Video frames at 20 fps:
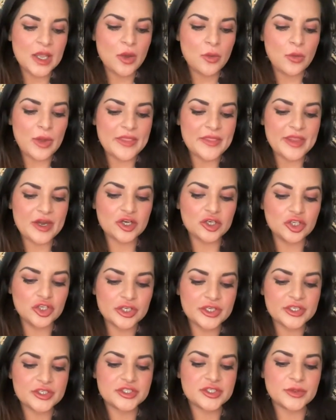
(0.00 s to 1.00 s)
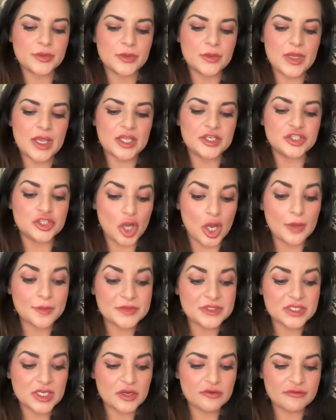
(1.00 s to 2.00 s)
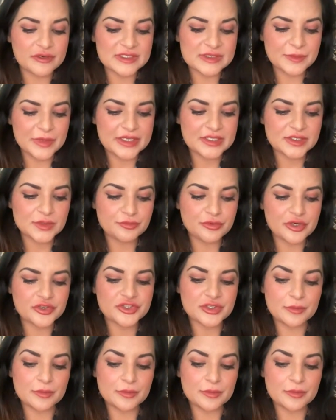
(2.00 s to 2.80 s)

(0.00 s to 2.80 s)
when they're looking to adopt a risk-based approach,